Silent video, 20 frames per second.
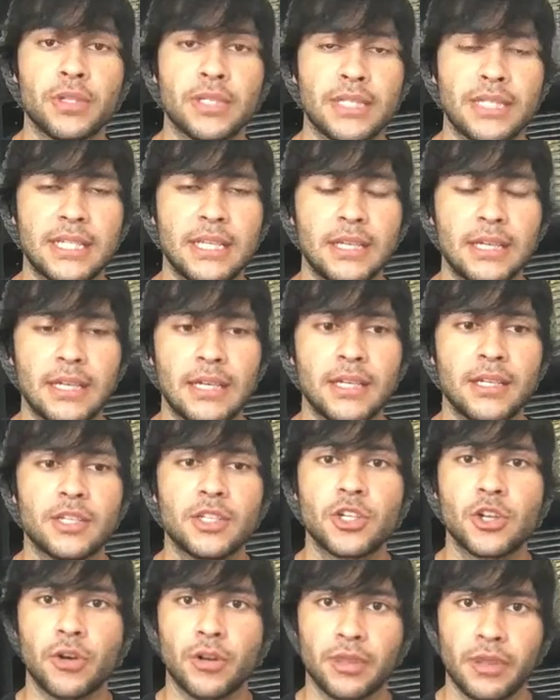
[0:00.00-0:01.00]
the Sea
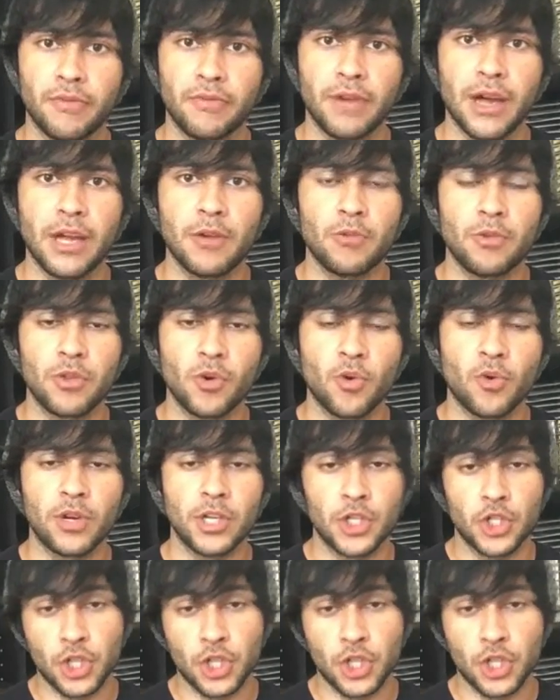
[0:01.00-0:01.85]
Kings during the fight with Hody